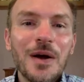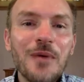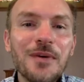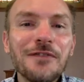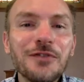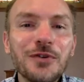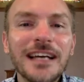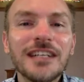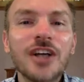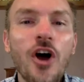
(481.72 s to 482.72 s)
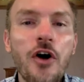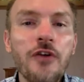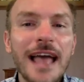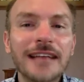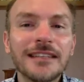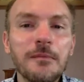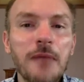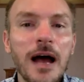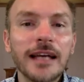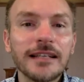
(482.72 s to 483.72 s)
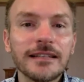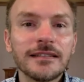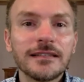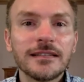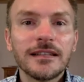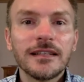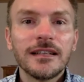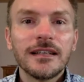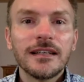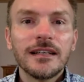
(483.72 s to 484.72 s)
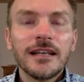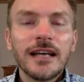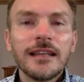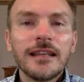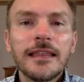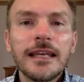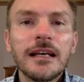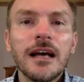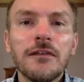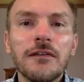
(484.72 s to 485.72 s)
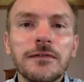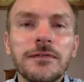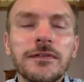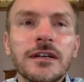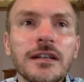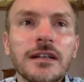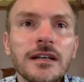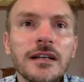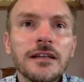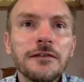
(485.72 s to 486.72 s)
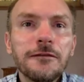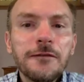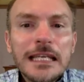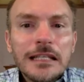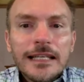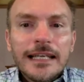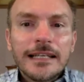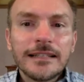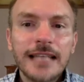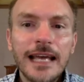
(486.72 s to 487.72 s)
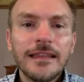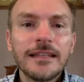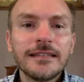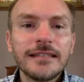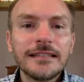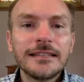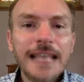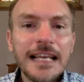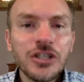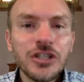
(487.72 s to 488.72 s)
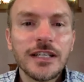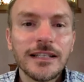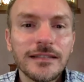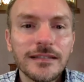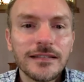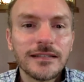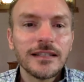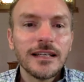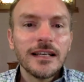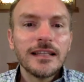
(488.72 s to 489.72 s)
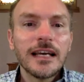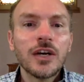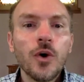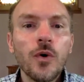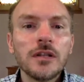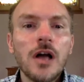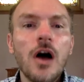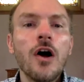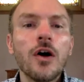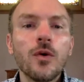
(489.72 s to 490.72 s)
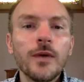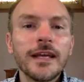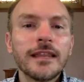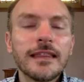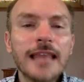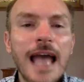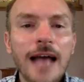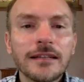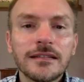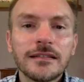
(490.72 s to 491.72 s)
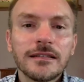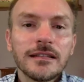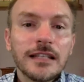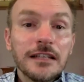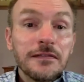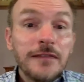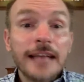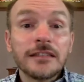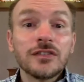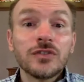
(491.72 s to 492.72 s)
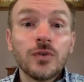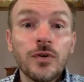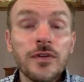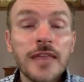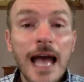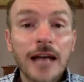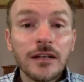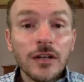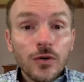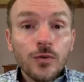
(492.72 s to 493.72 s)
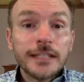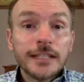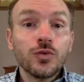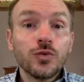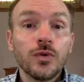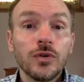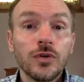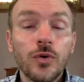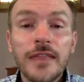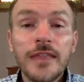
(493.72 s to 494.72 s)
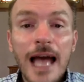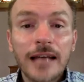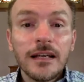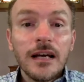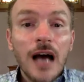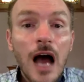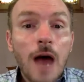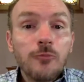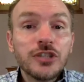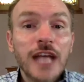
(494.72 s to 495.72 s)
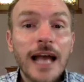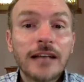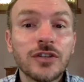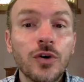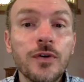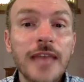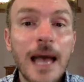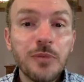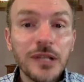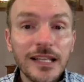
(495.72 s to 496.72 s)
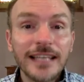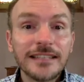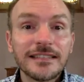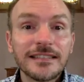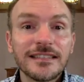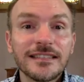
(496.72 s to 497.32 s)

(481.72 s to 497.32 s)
wonder if you can call that to mind and think of the feelings and the sensations that go along with that event or that ritual or that object or that place.